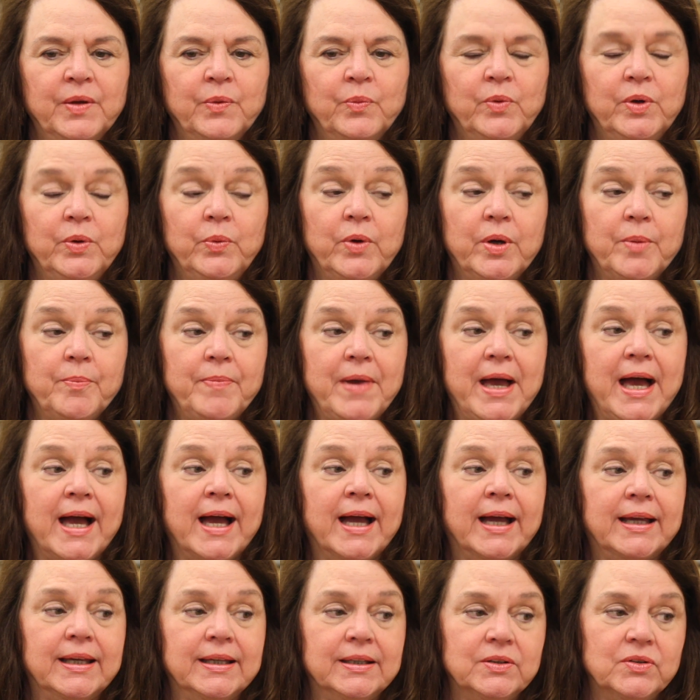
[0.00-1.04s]
we went
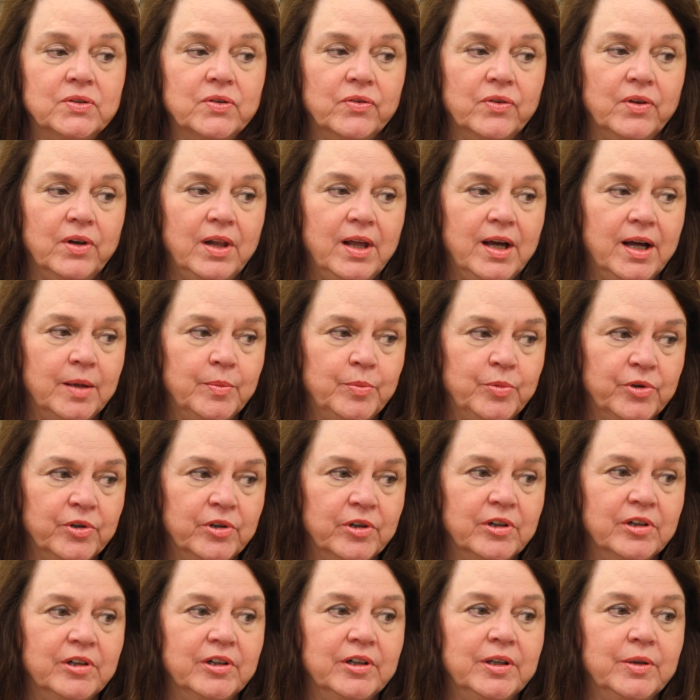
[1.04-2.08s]
back into the
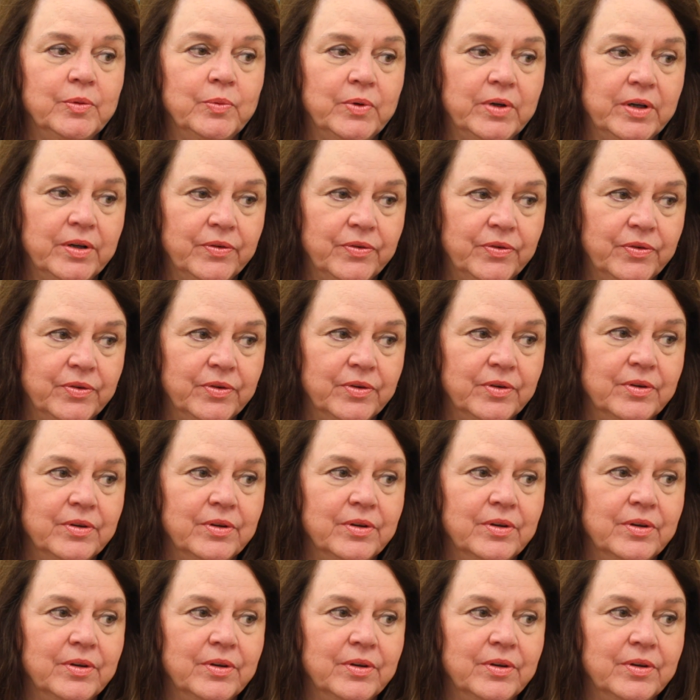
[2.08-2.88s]
library with